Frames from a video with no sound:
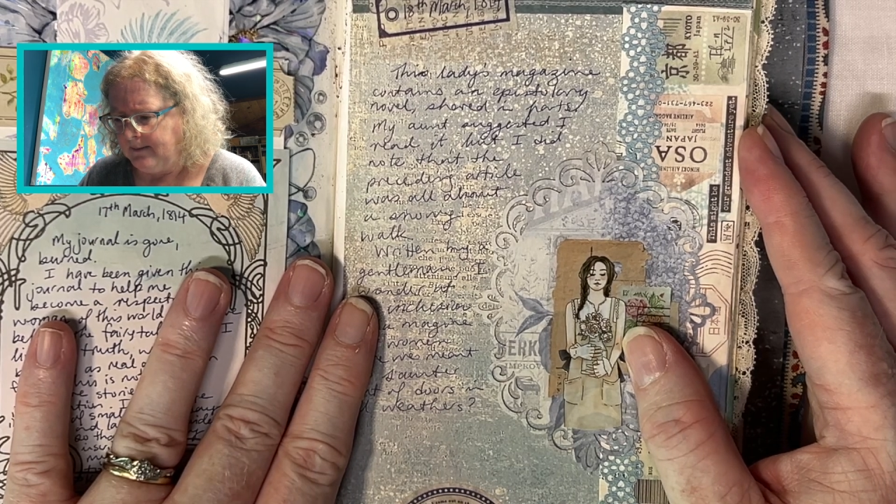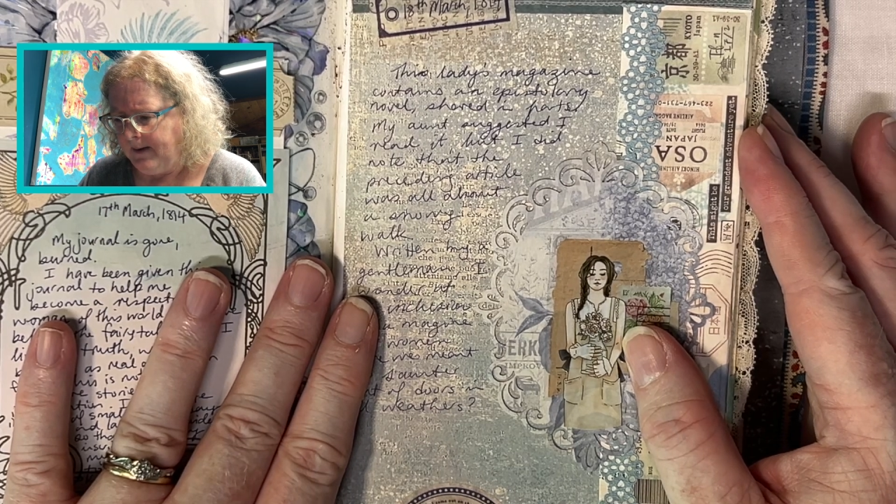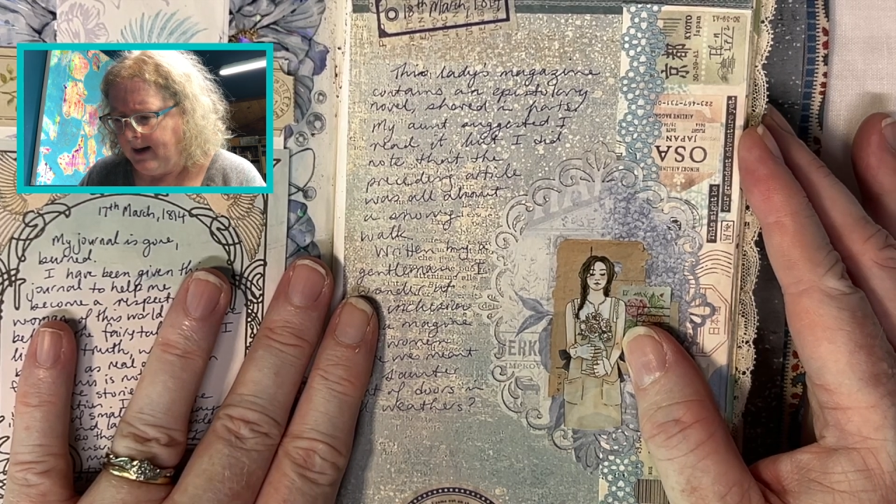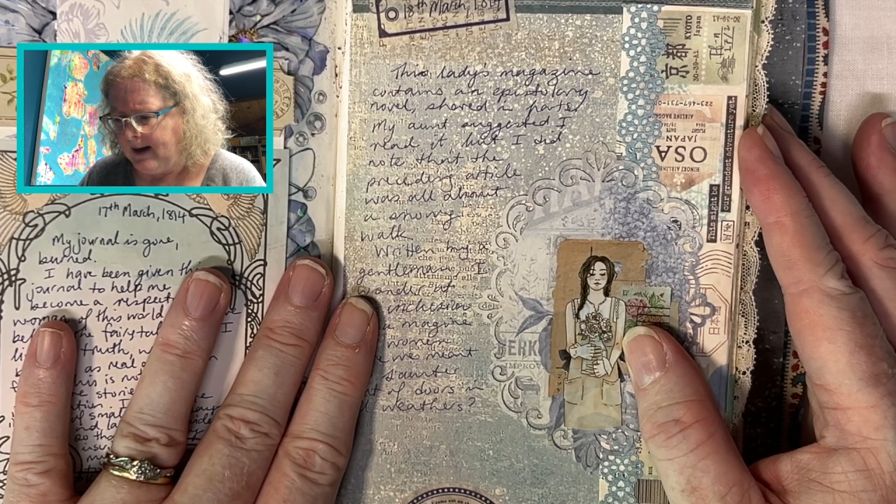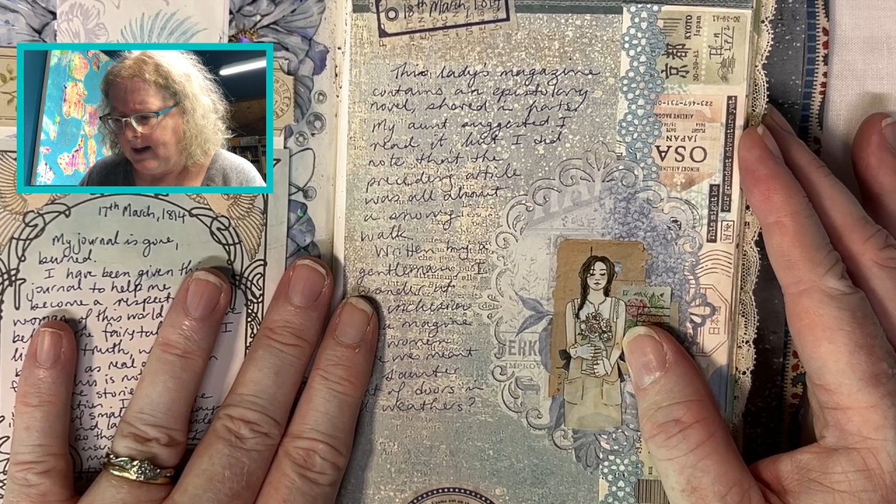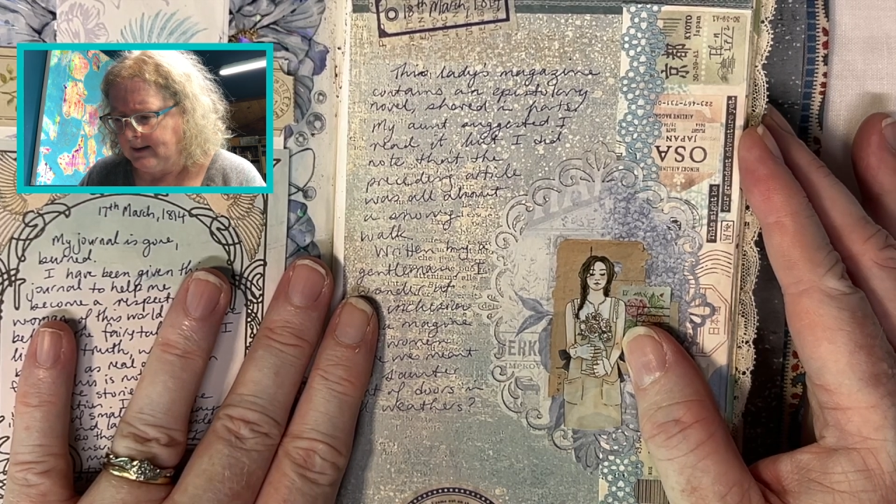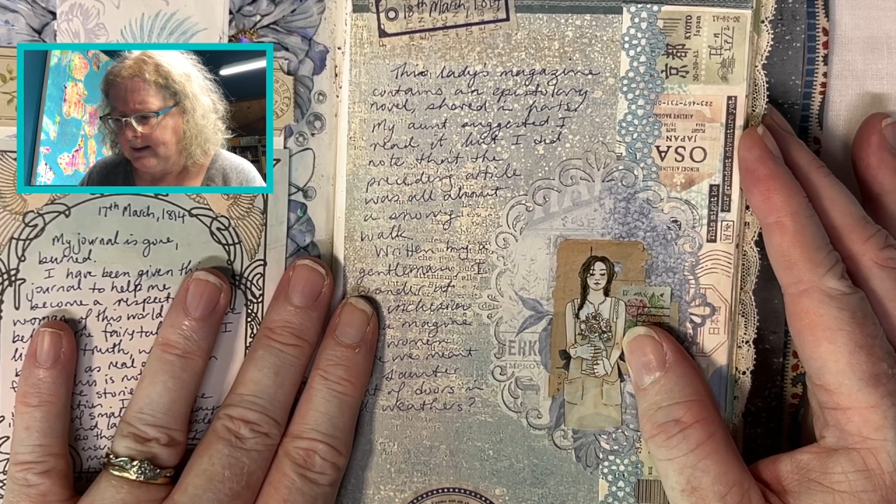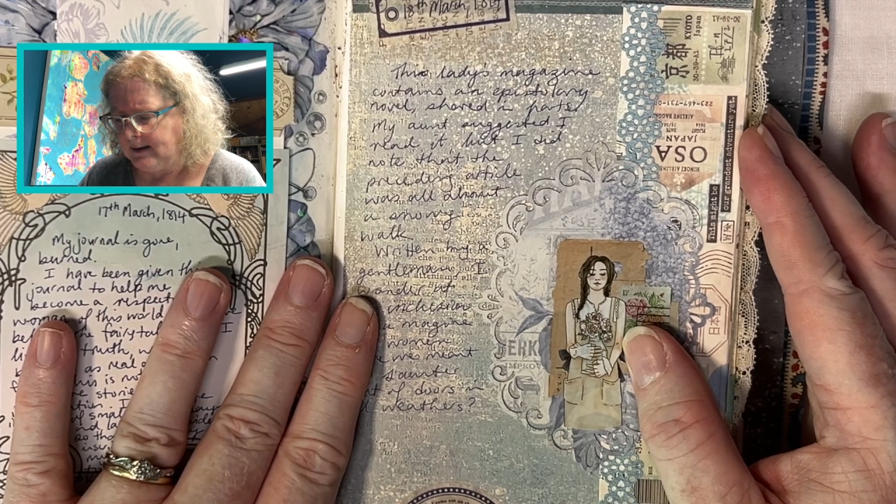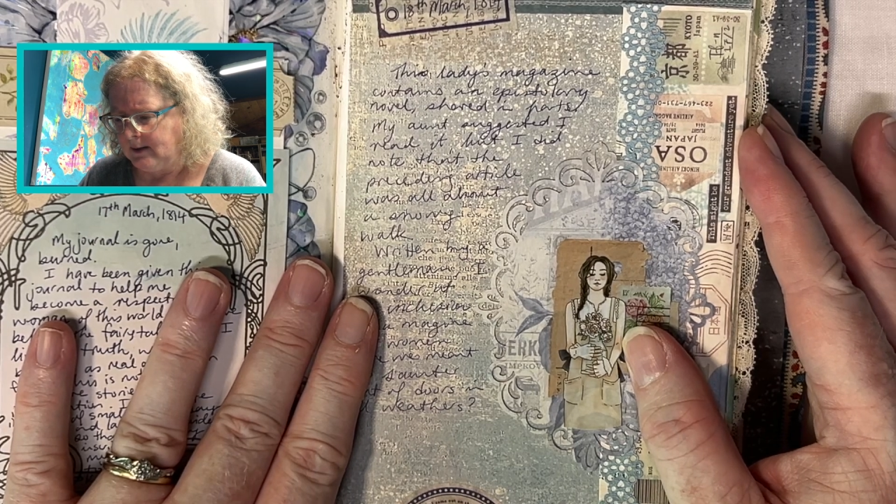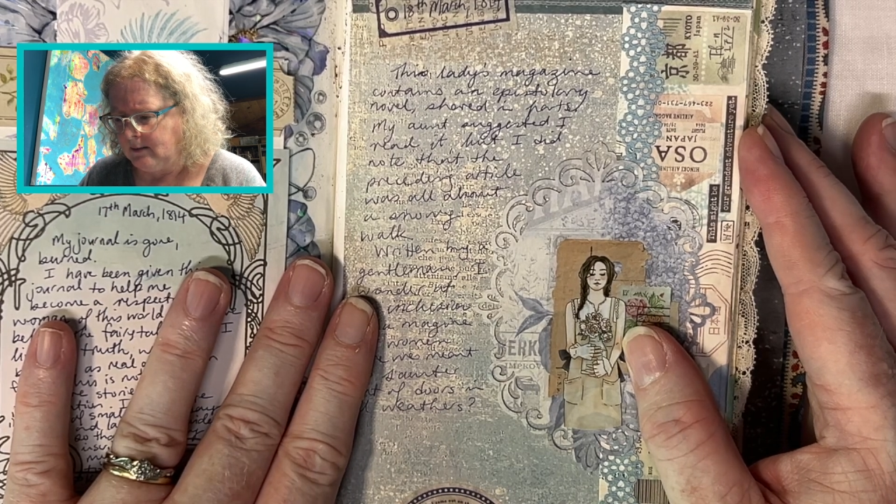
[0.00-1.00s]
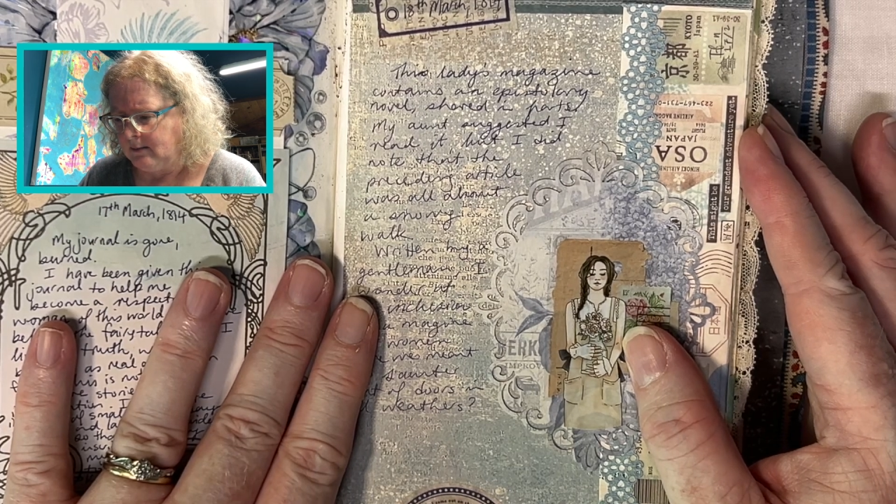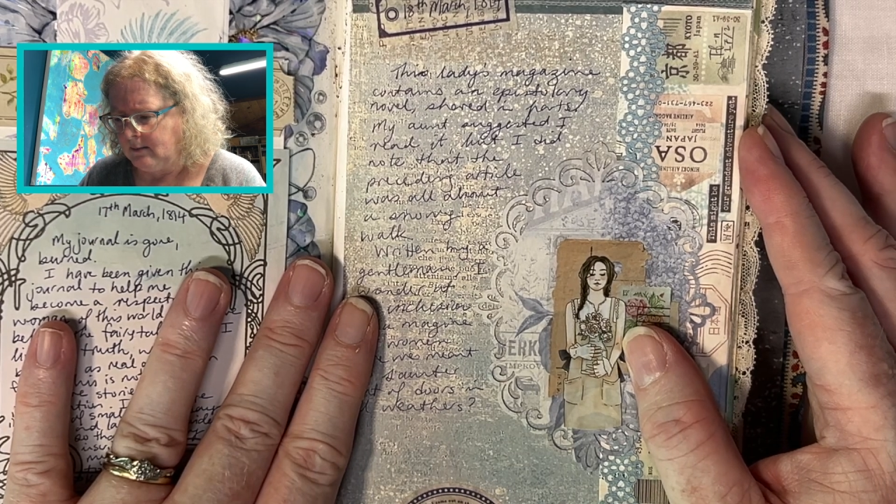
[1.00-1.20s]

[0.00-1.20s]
parts.